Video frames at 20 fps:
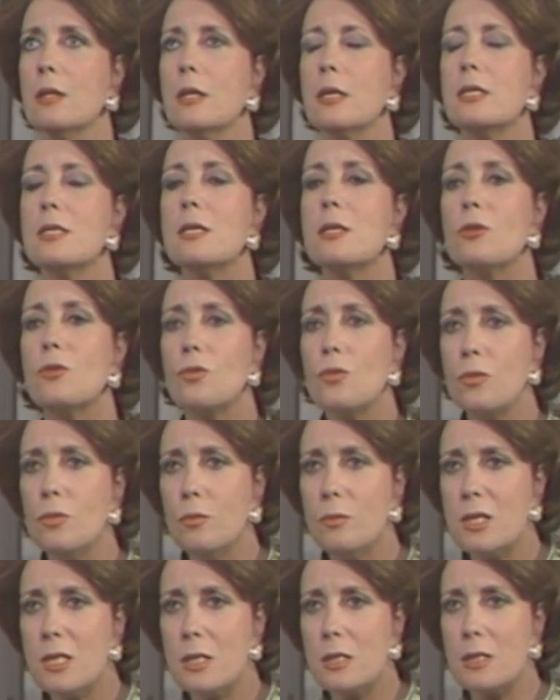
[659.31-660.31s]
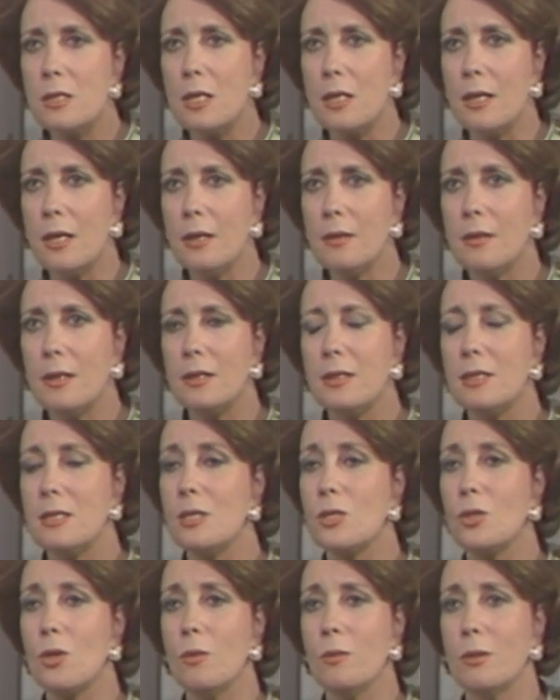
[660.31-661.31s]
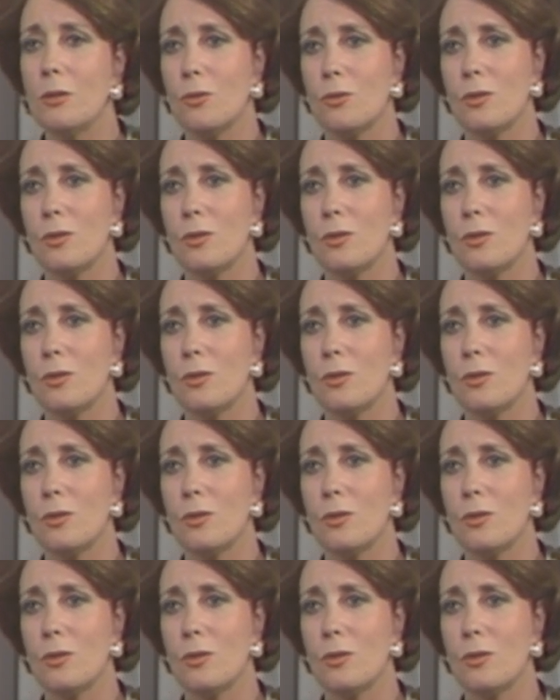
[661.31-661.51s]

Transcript: is it true, Mrs. Sadat, that he's going to